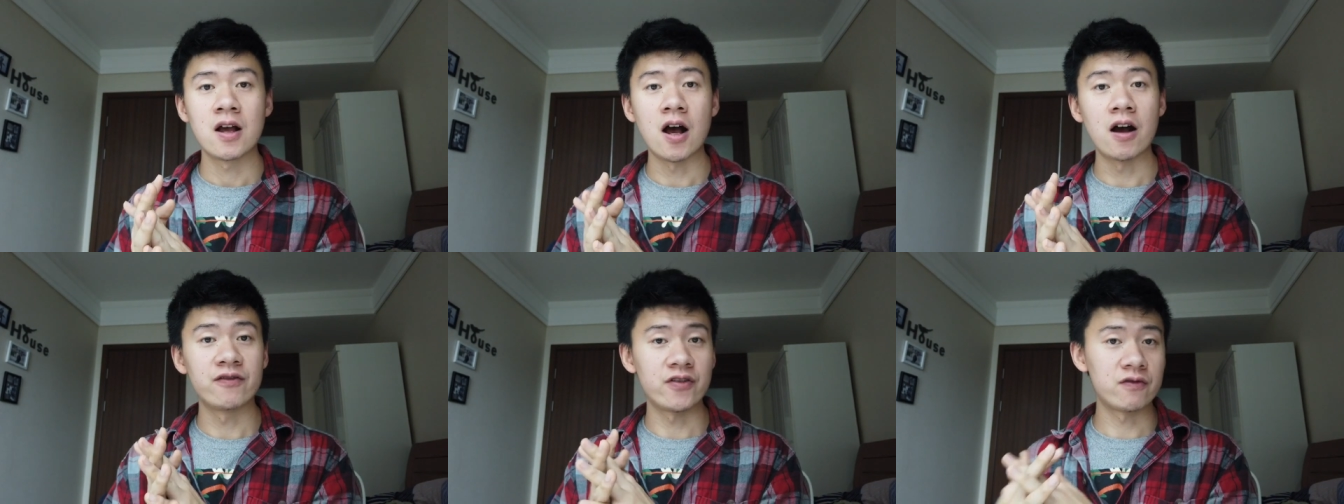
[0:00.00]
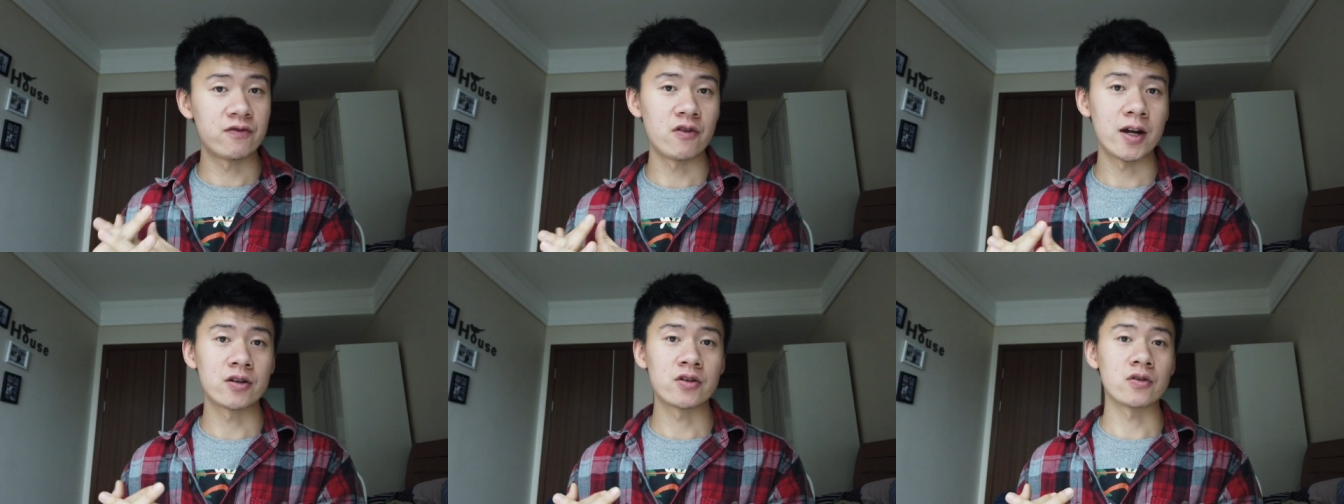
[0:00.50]
uh, feel
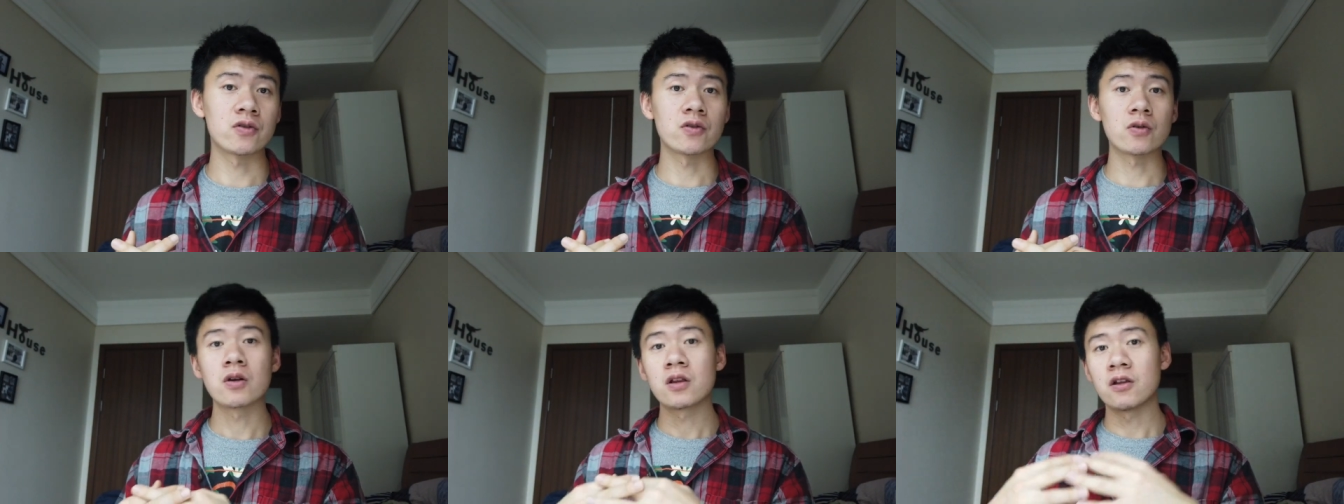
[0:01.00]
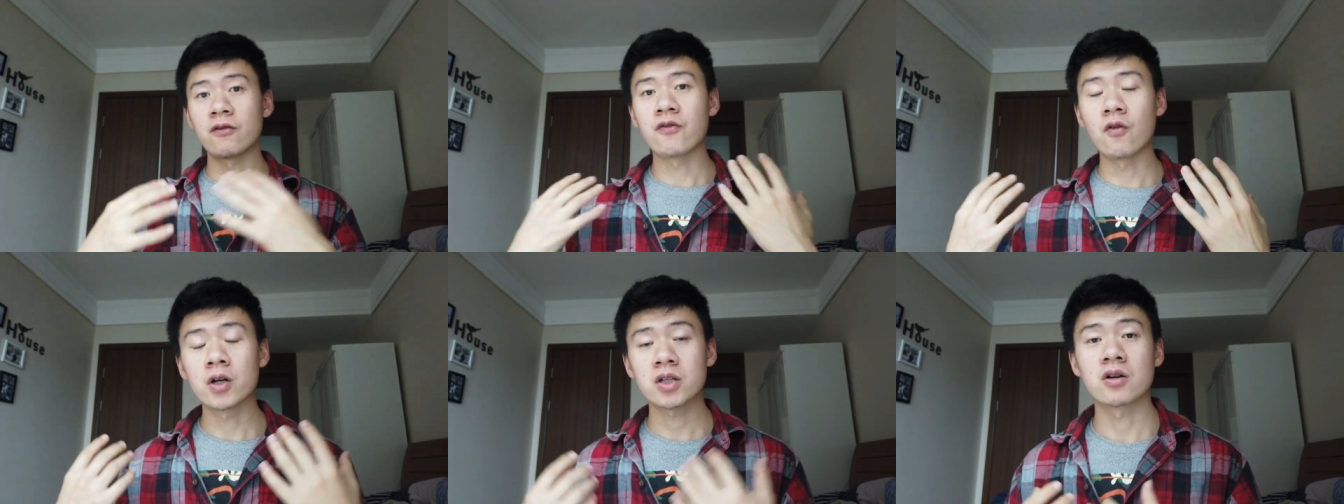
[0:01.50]
free to do the
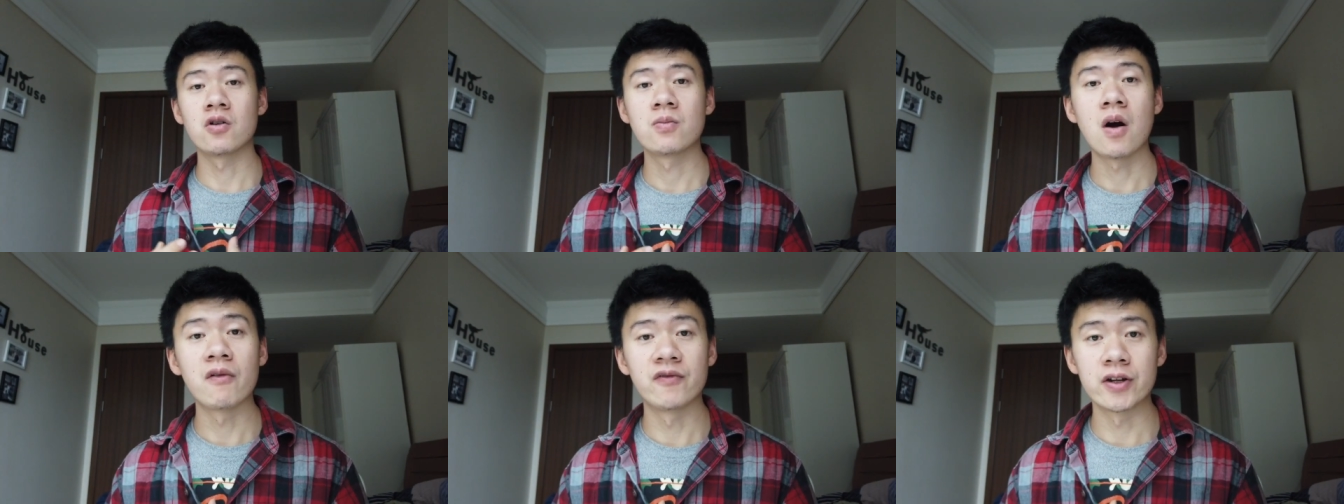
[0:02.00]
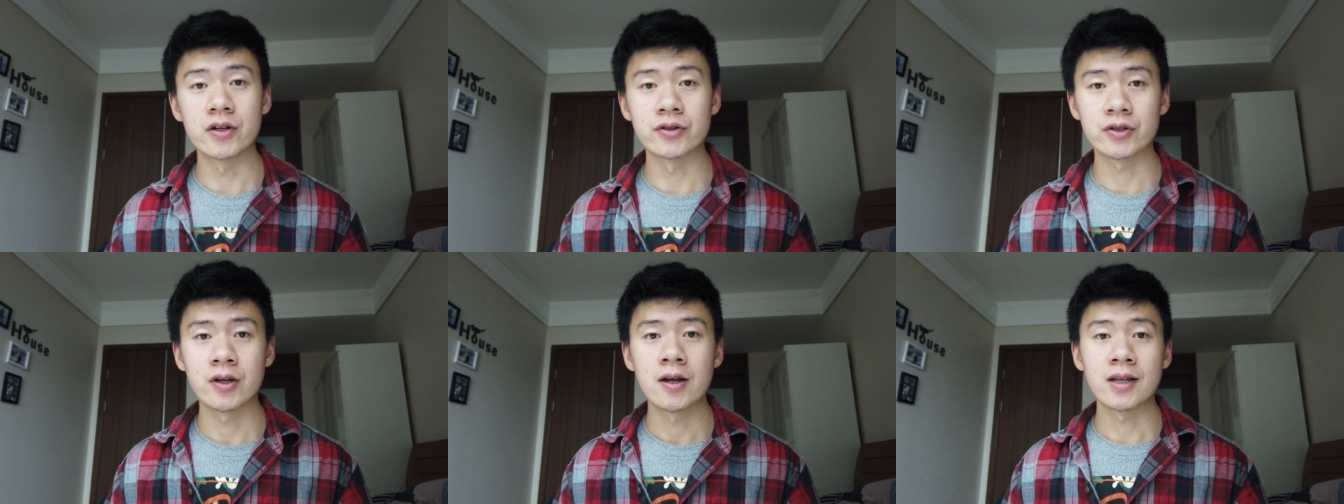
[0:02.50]
full scope of
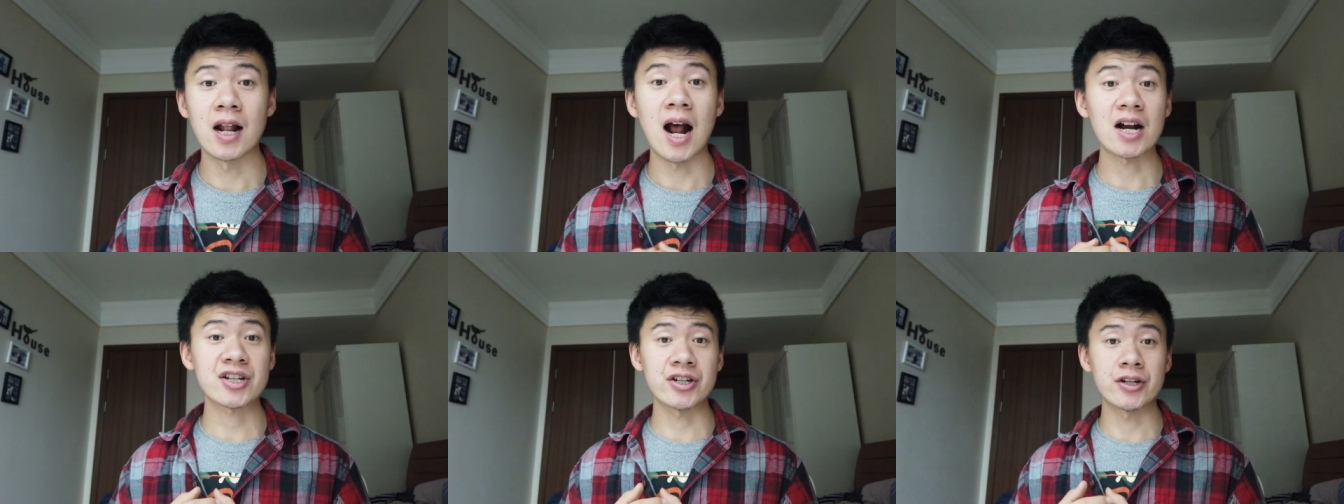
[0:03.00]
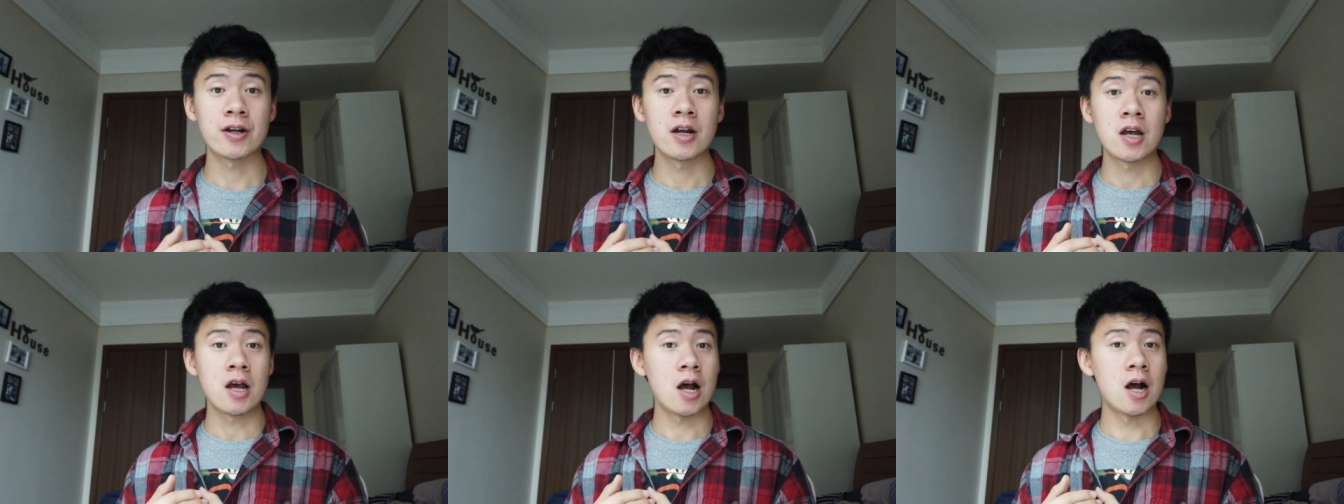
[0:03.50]
videos that actually
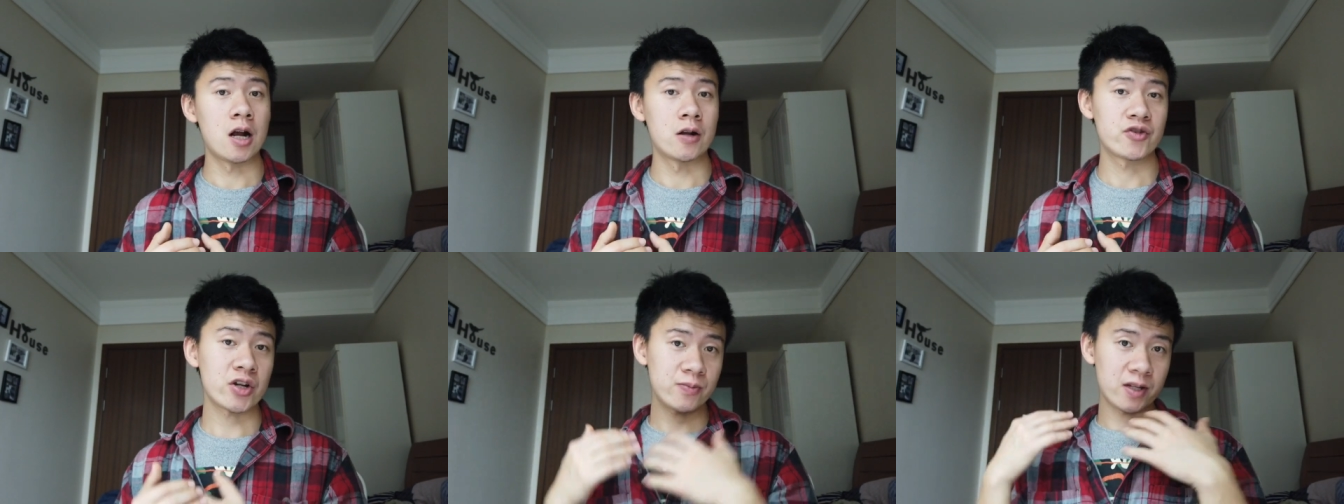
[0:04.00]
uh, trust me